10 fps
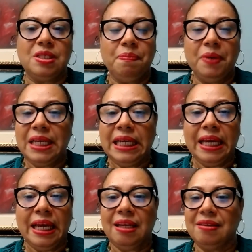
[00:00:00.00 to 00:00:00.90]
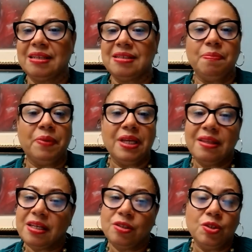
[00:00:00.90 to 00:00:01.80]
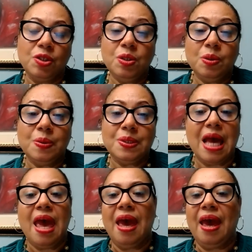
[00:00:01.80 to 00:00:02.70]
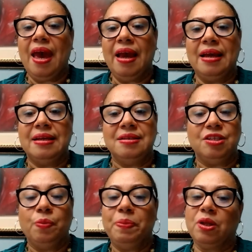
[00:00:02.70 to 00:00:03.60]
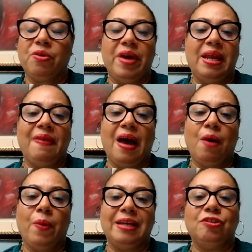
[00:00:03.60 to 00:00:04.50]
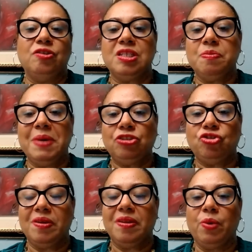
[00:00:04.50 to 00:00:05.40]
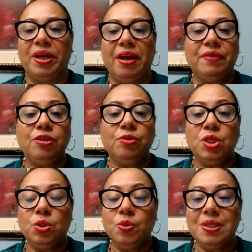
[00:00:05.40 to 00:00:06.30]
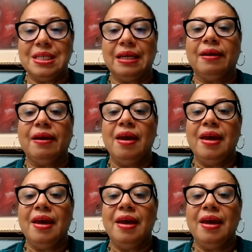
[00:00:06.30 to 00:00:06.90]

some money in, and that's the money that you use, and you build credit that way. You just make sure that whatever you're using,